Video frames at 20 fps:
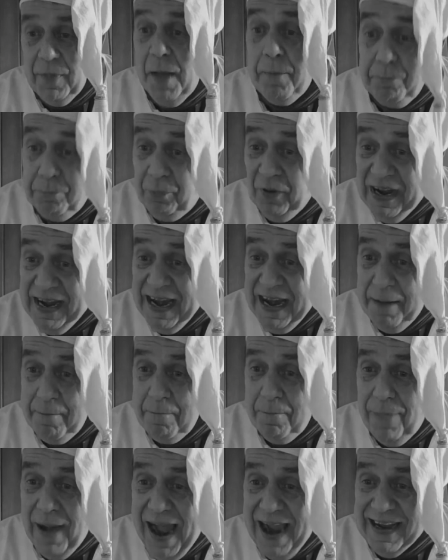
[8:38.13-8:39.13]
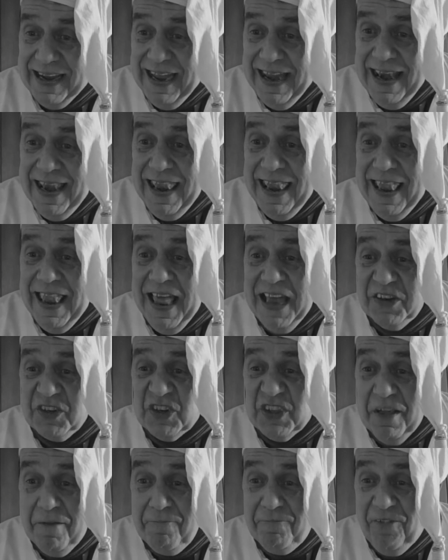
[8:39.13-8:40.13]
Bring him back in less
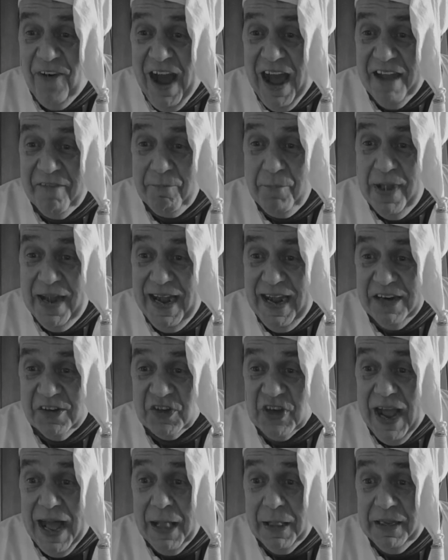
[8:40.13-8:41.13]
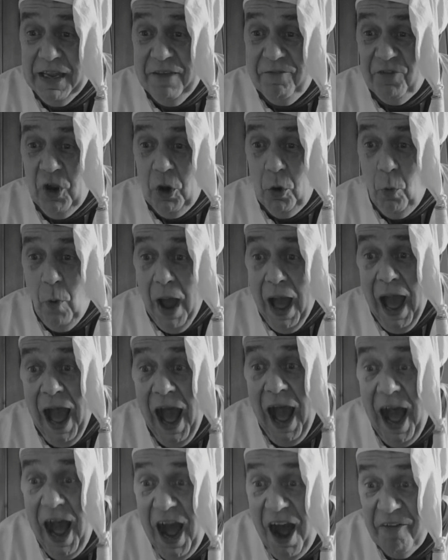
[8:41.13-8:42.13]
than 5 minutes. I'll give you
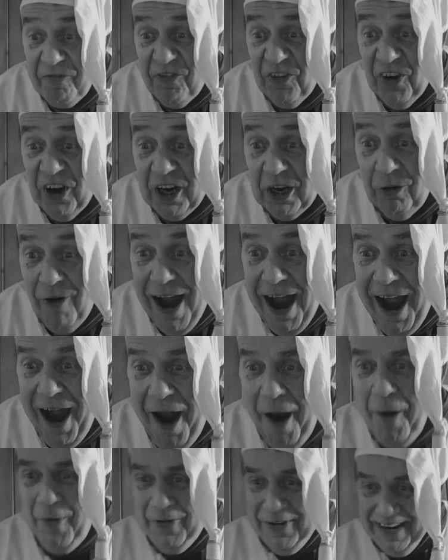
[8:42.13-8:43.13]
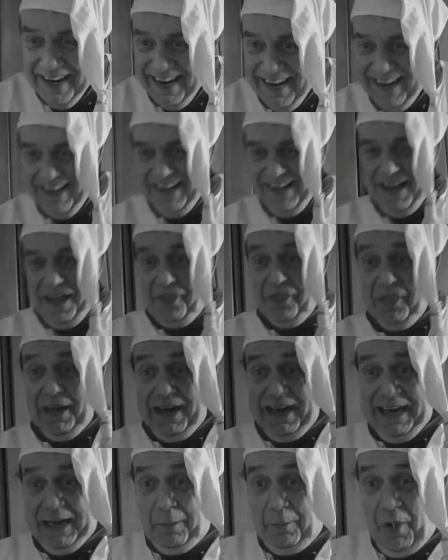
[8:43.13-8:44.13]
half a crown. And the
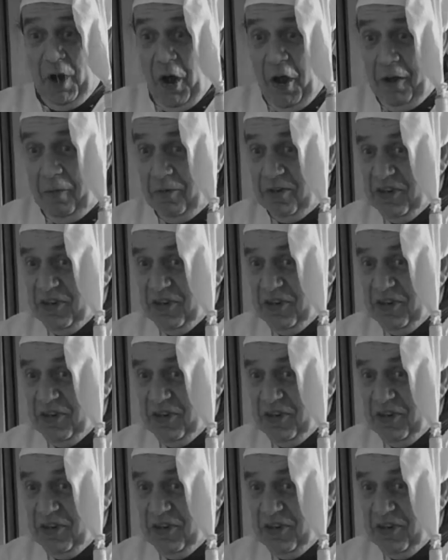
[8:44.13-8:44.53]
little boy was